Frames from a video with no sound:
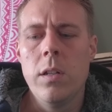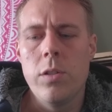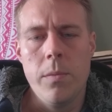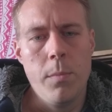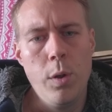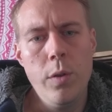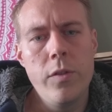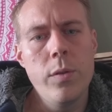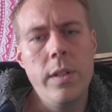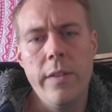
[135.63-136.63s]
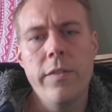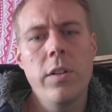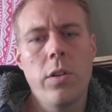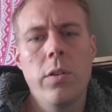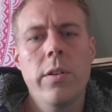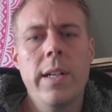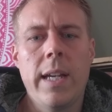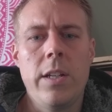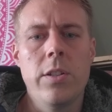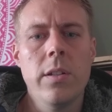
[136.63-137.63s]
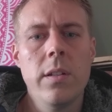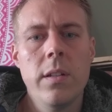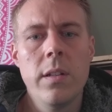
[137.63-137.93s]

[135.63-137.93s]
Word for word: to move to a different congregation?